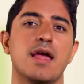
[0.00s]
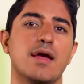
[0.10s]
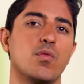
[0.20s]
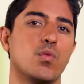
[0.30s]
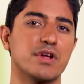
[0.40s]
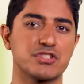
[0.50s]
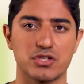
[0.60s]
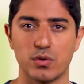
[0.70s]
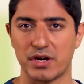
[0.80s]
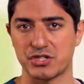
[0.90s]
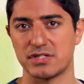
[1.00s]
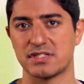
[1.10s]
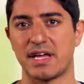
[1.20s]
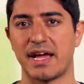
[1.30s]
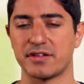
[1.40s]
which questions
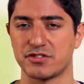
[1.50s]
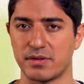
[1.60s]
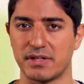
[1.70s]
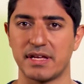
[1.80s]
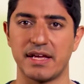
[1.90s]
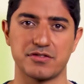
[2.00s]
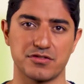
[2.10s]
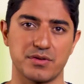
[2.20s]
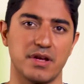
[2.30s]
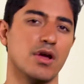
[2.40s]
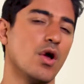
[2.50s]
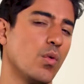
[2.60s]
to ask during the history,